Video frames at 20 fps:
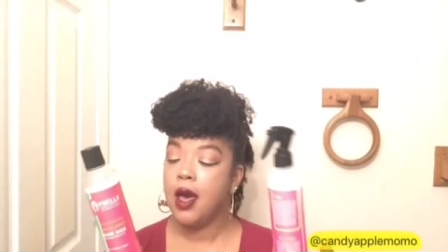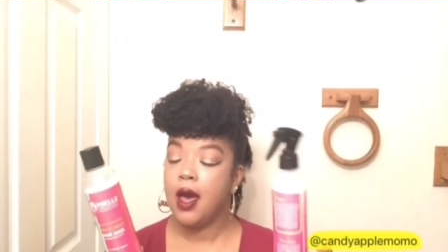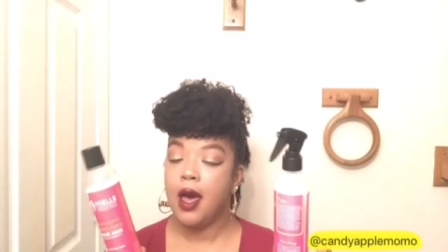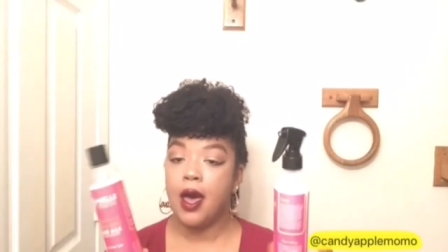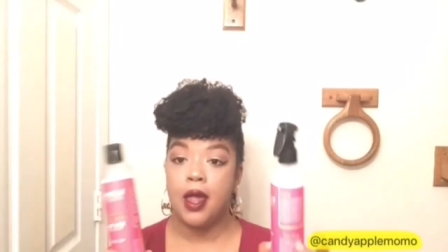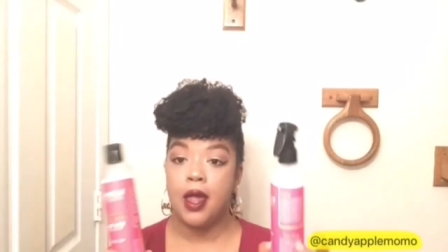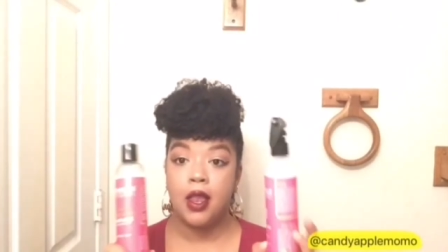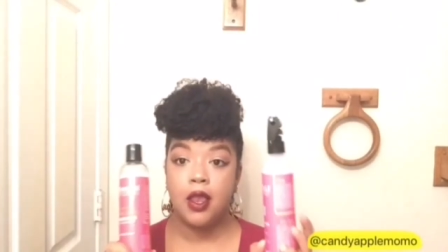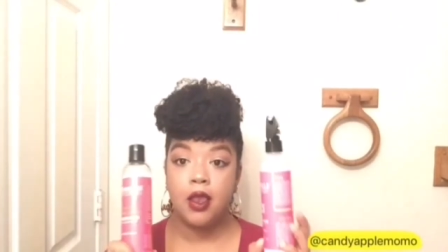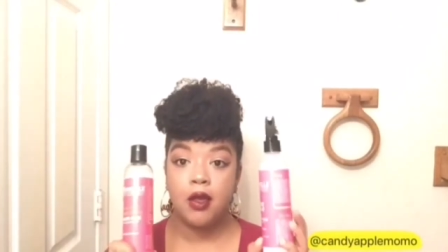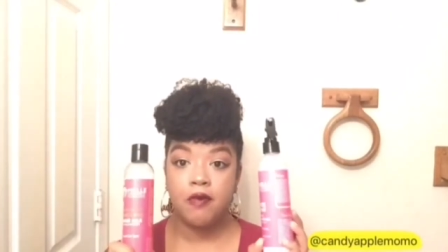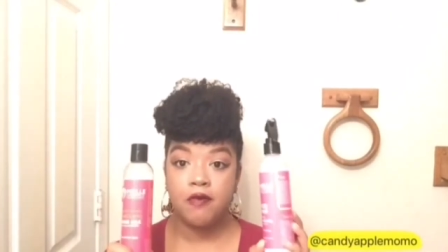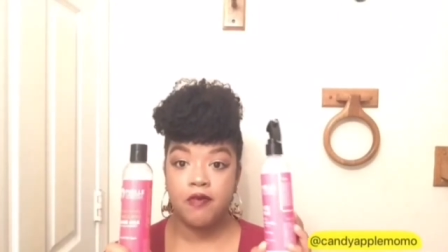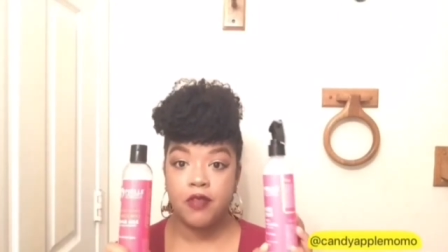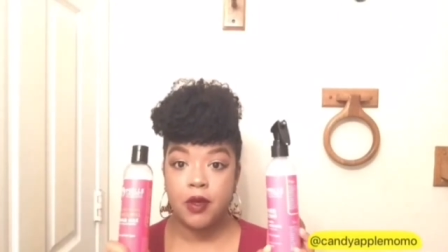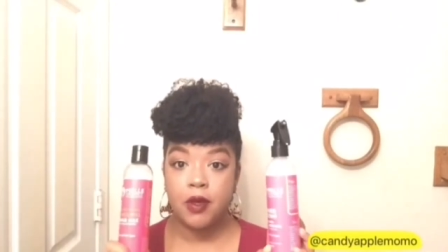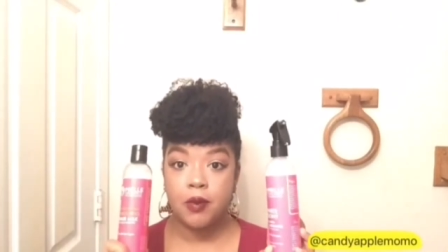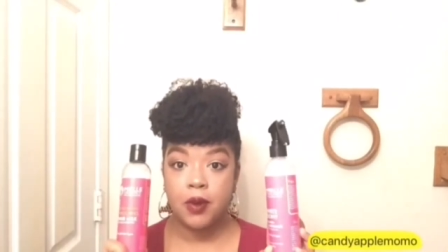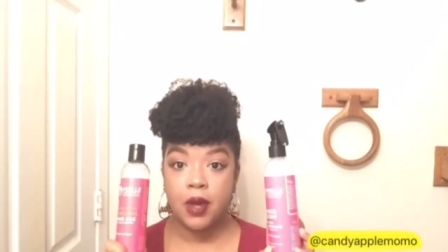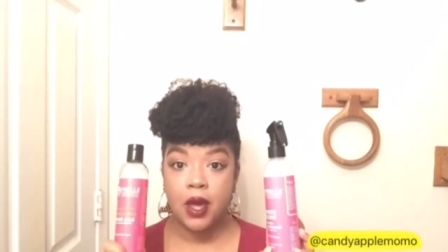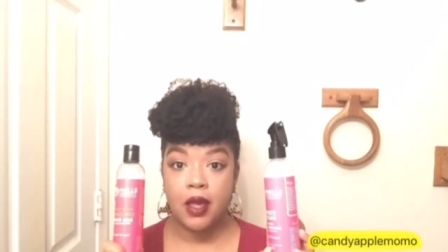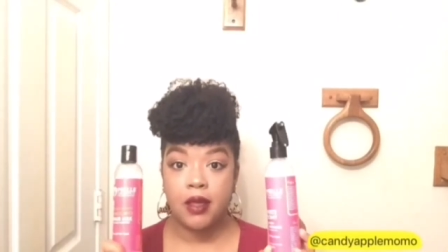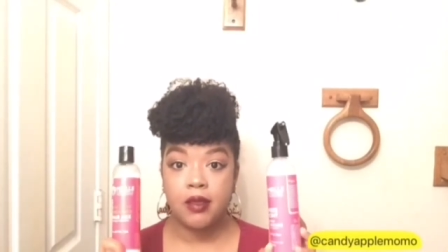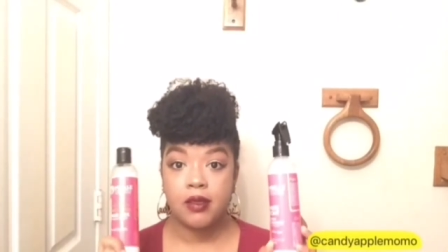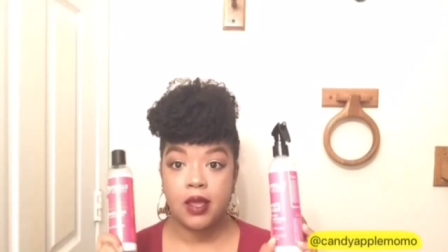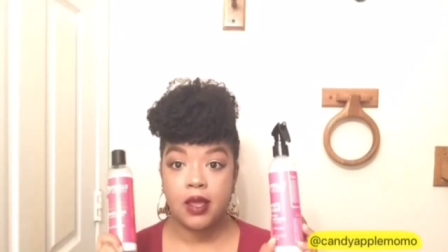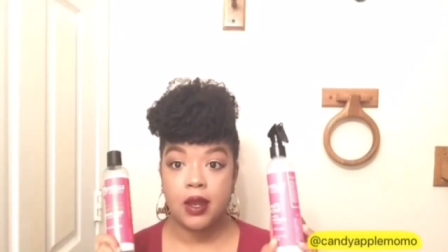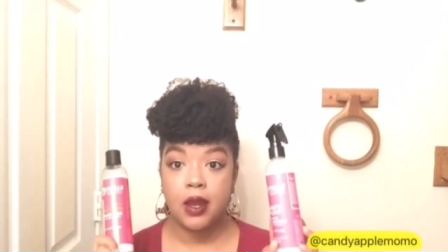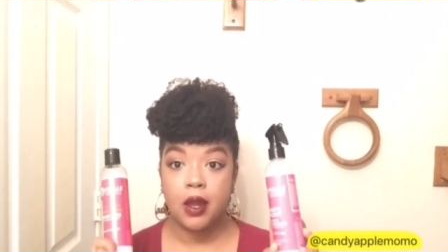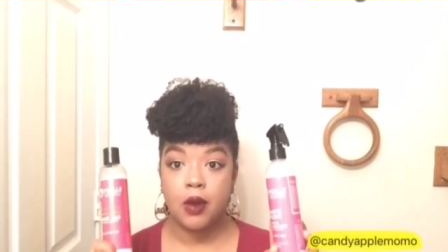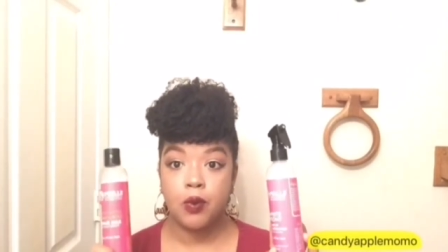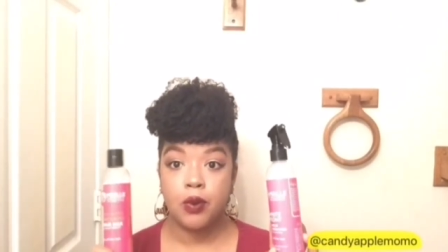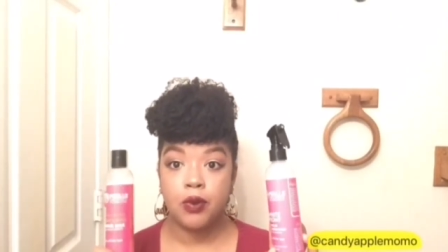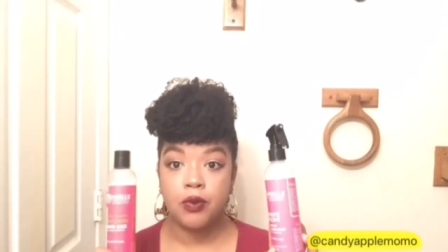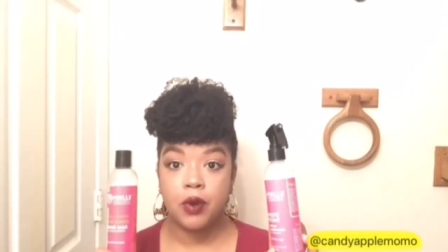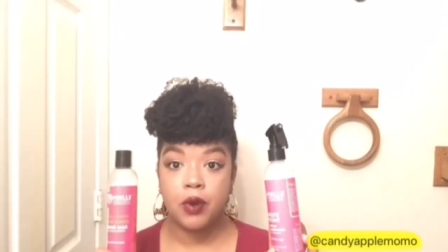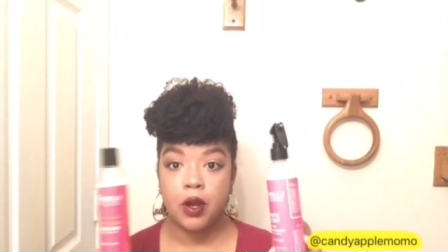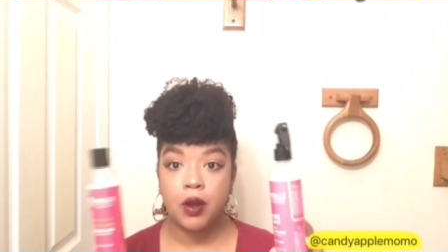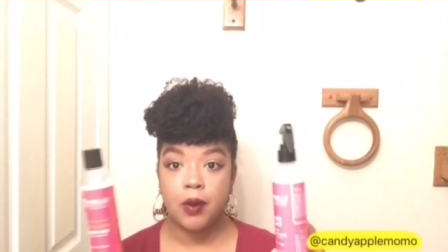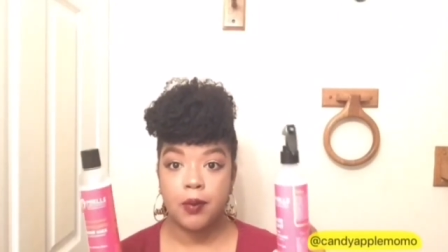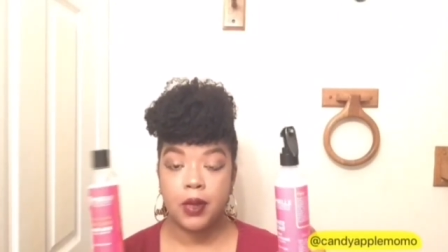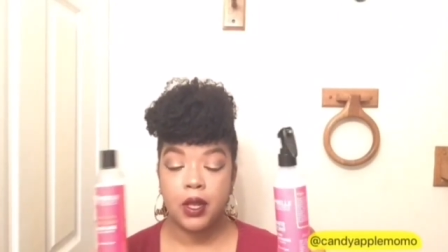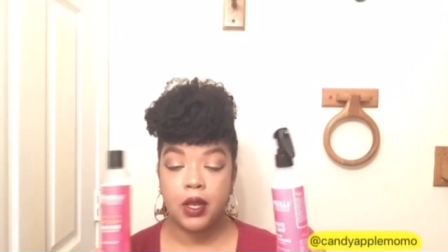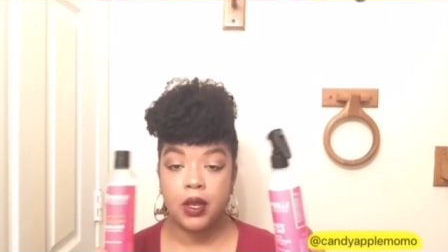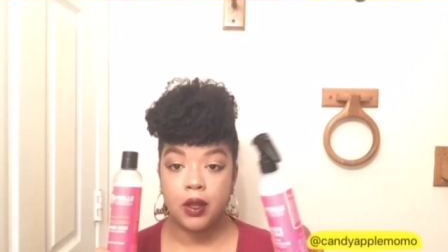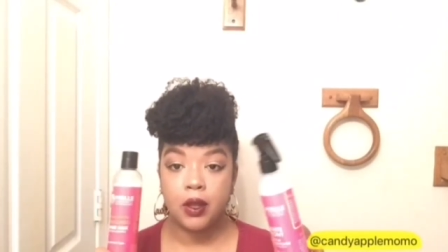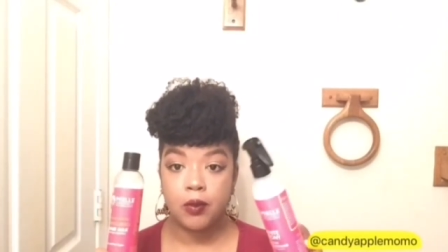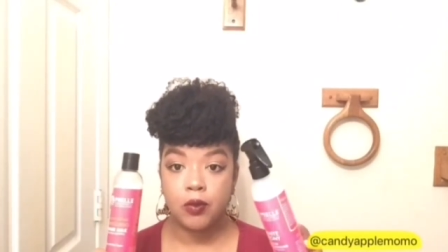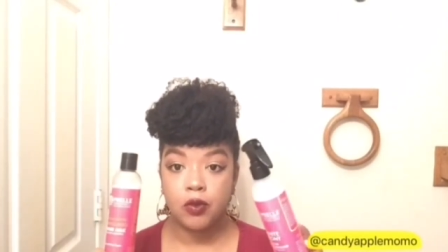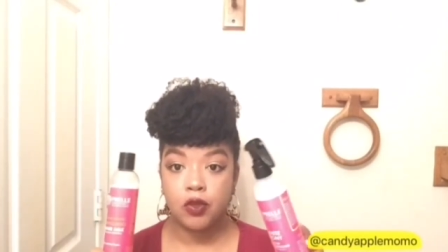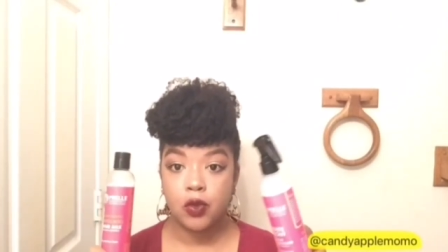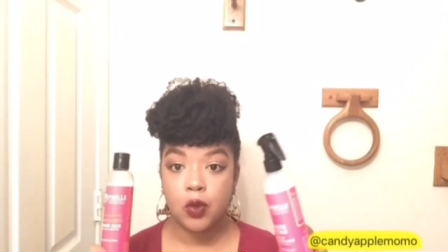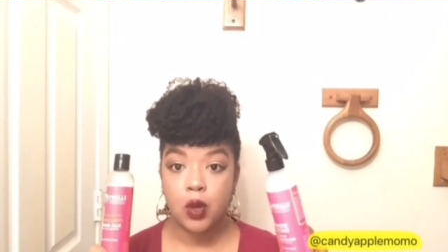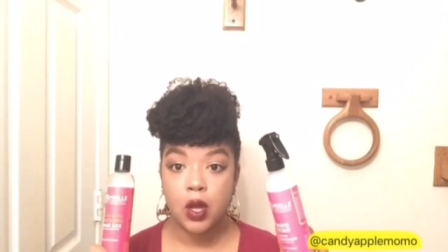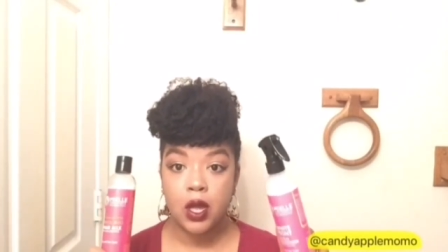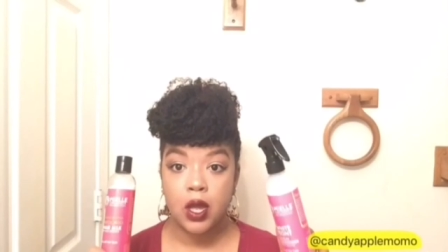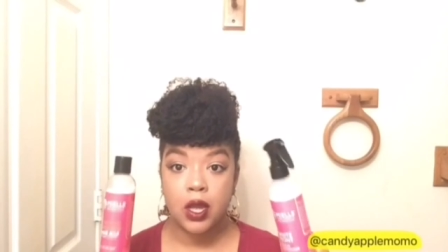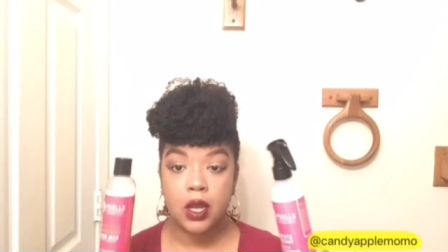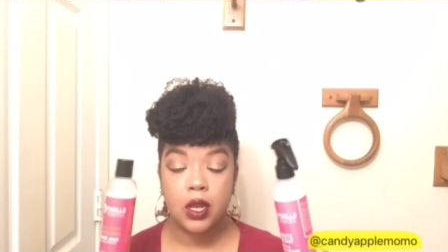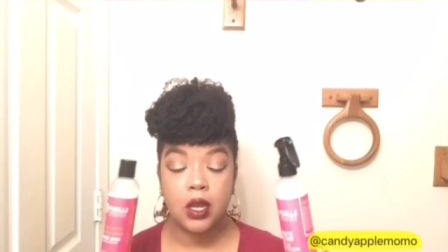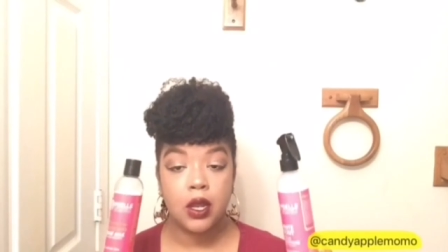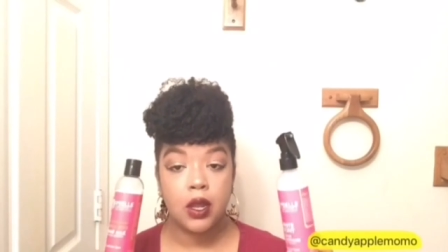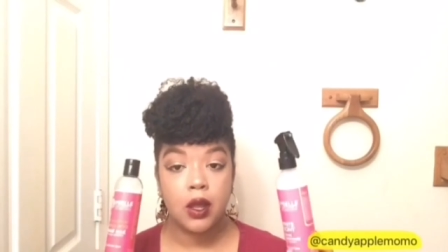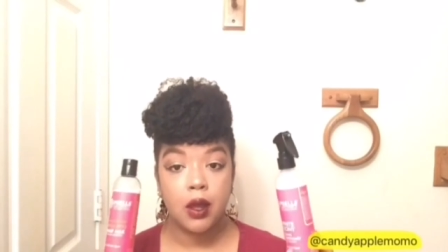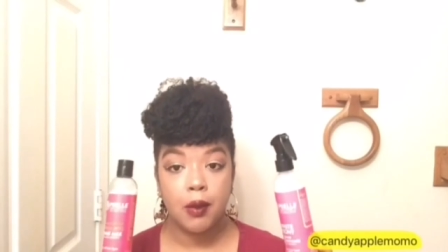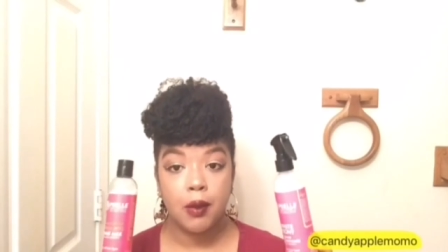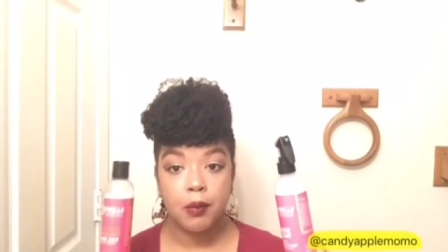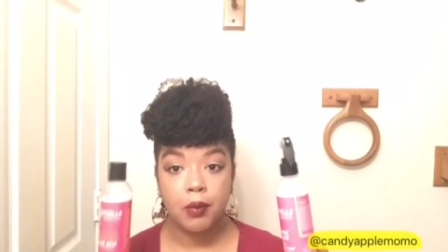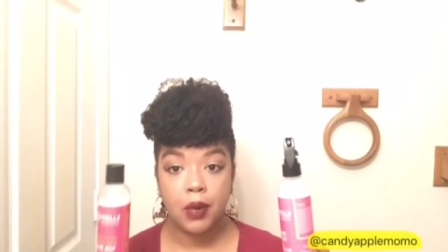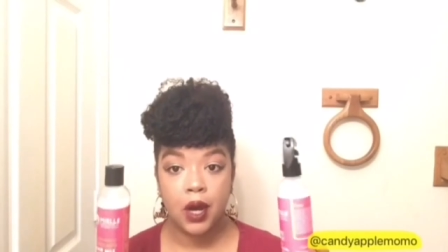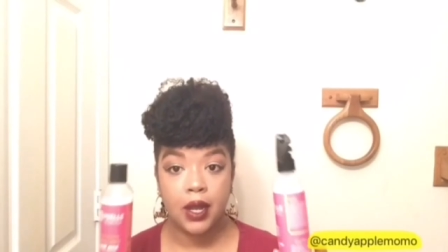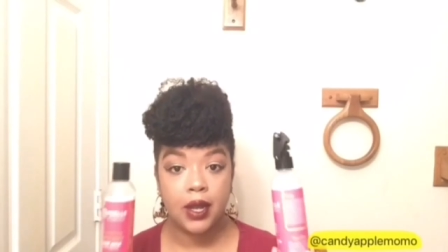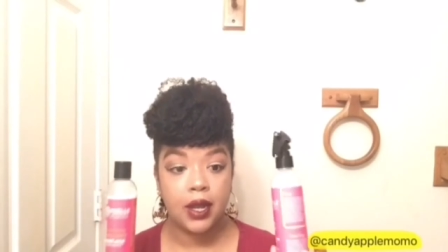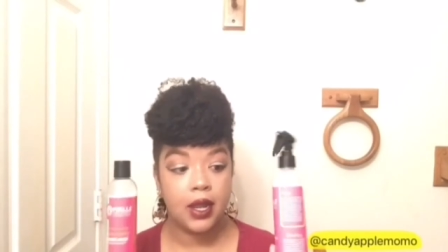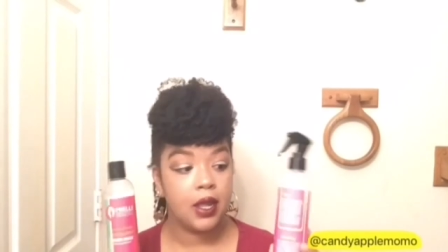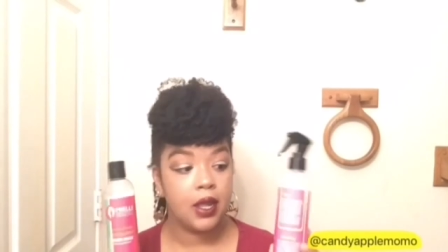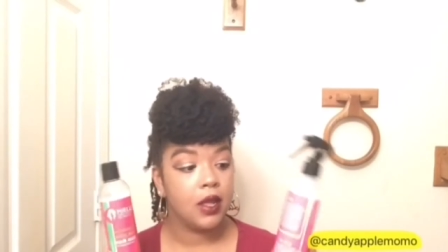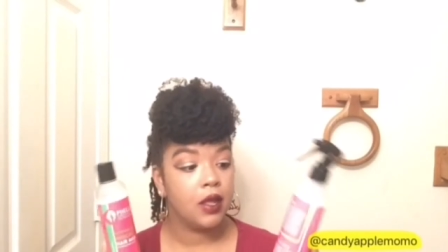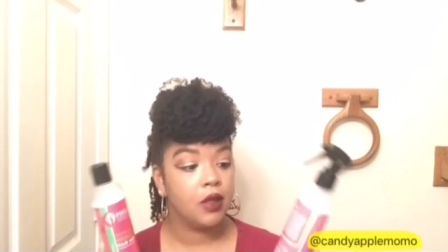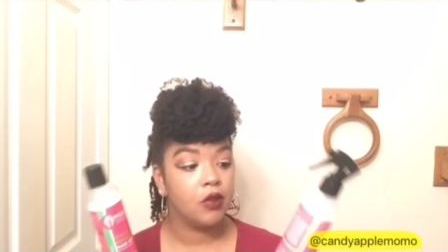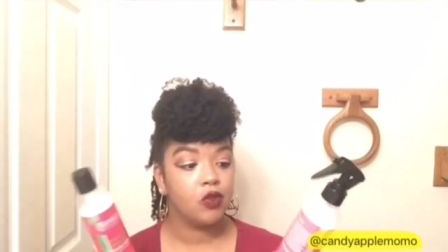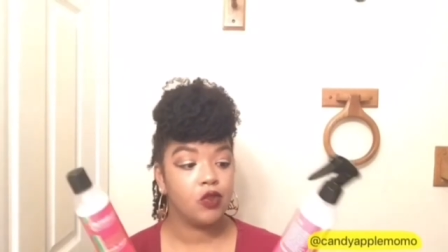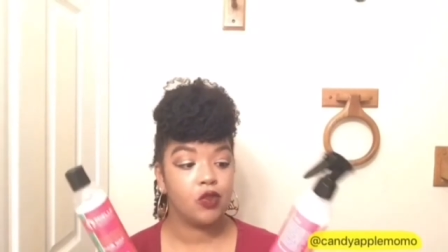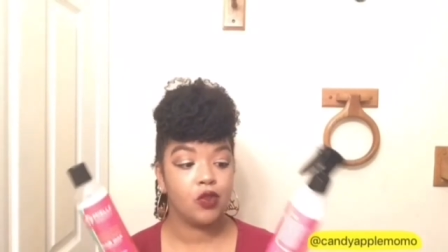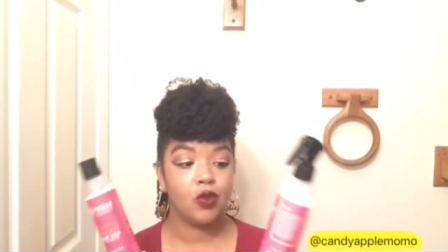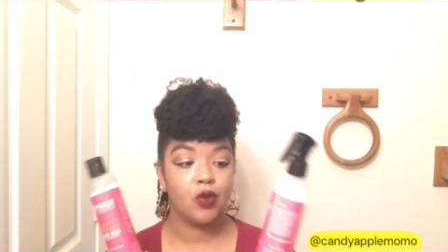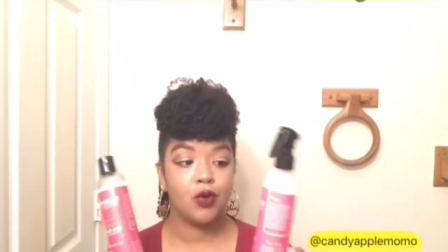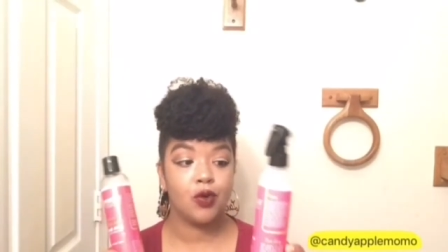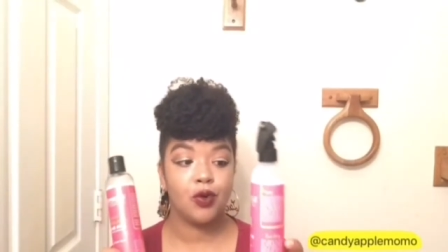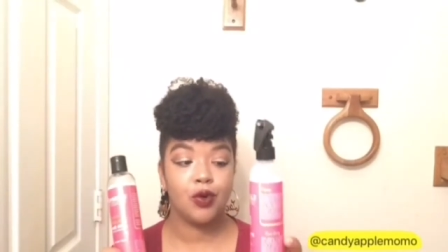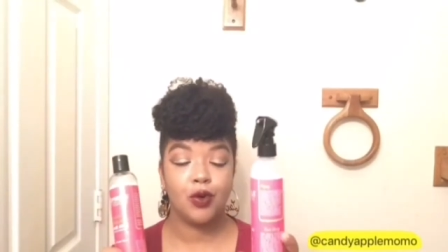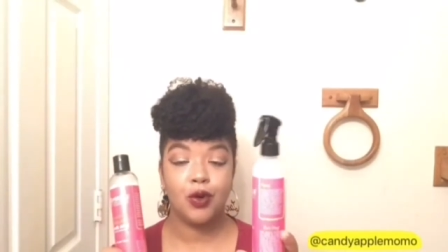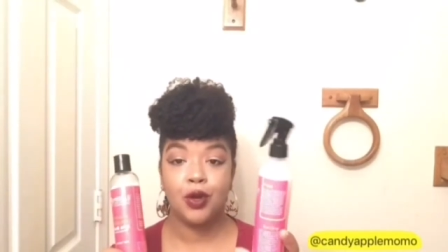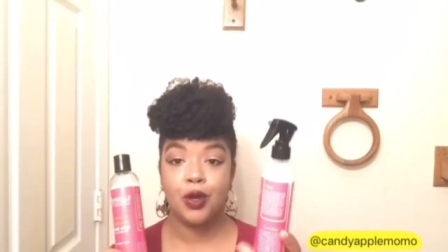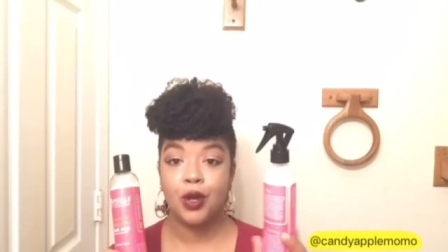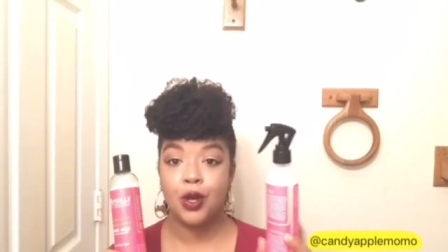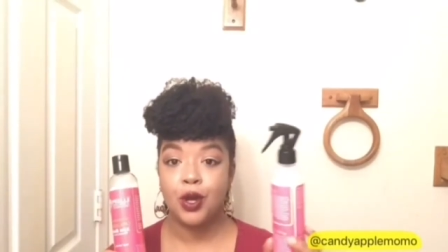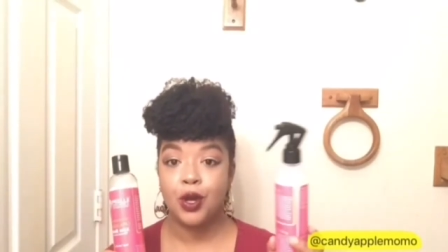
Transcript: i love them guys and i would recommend them to anybody so